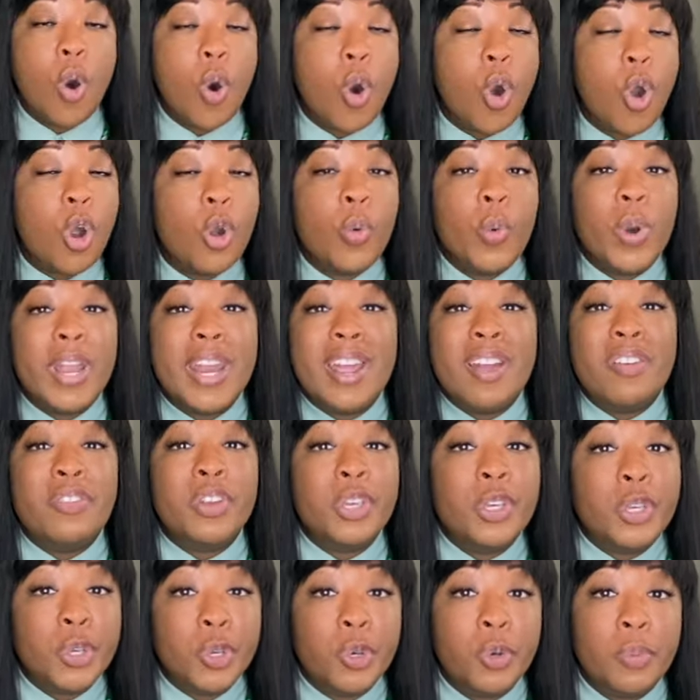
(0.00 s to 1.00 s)
or whatever
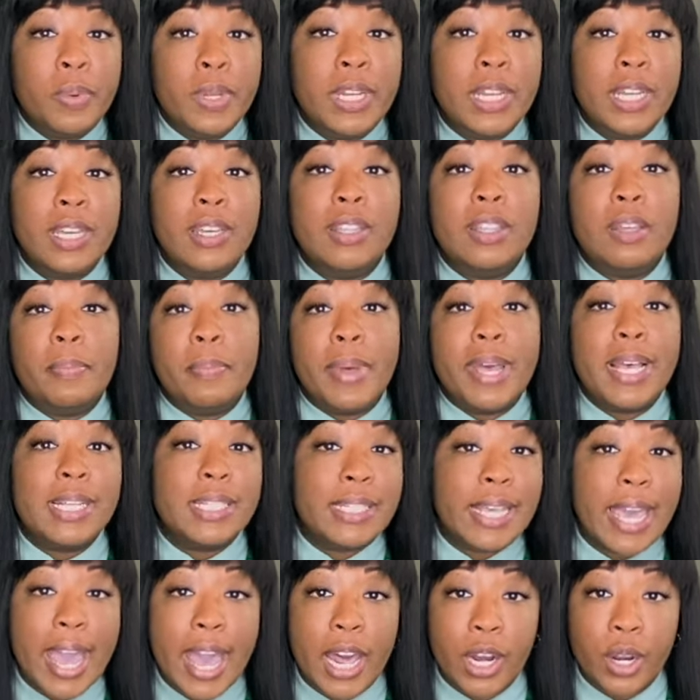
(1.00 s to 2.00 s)
you believe the
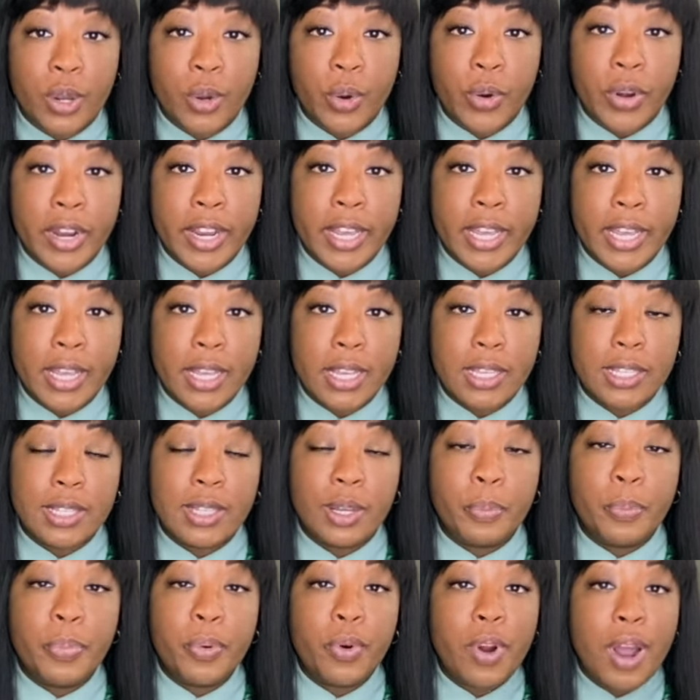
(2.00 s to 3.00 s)
best category is.
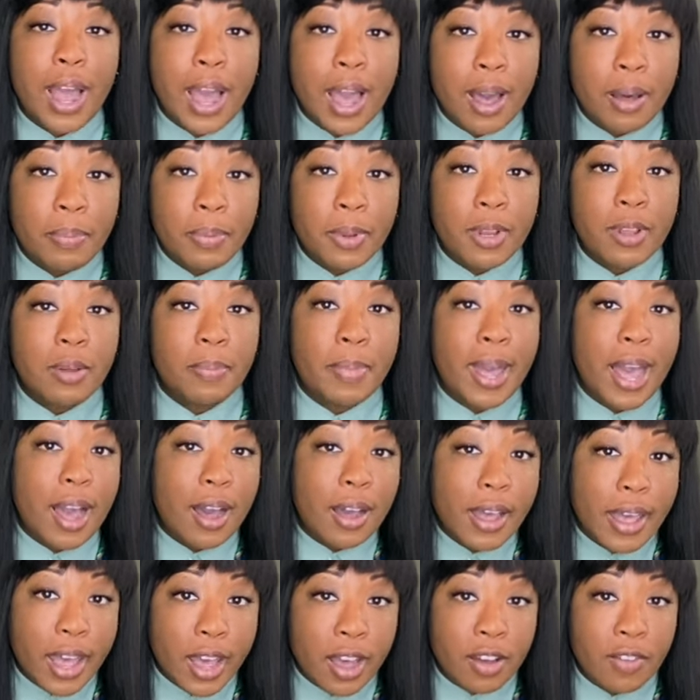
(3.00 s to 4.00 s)
The problem,
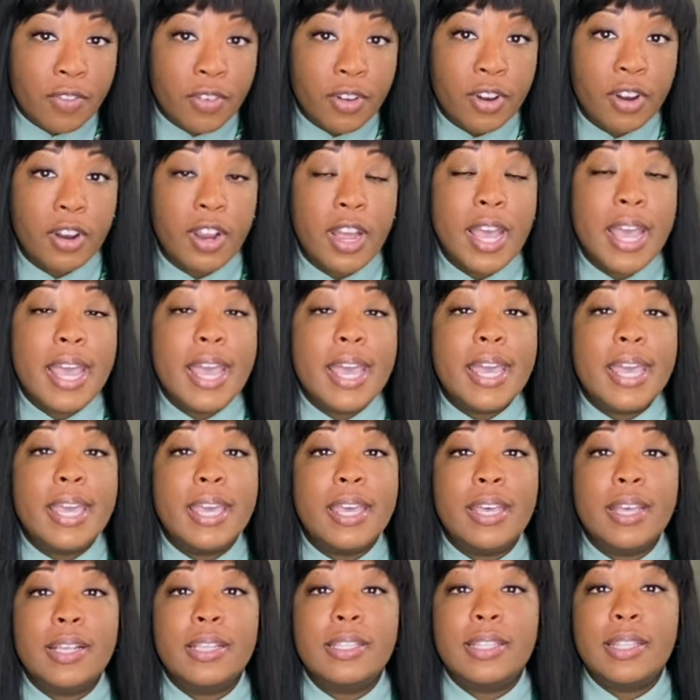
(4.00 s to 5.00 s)
however,
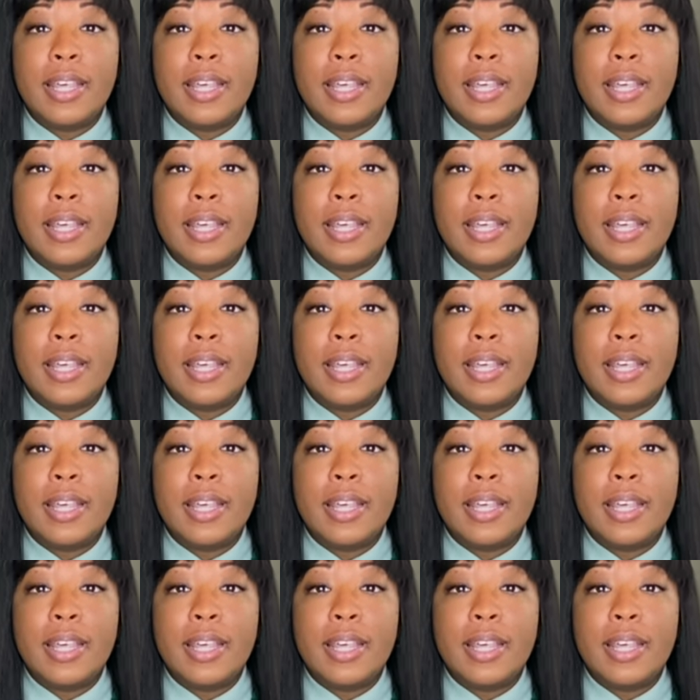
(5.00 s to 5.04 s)
is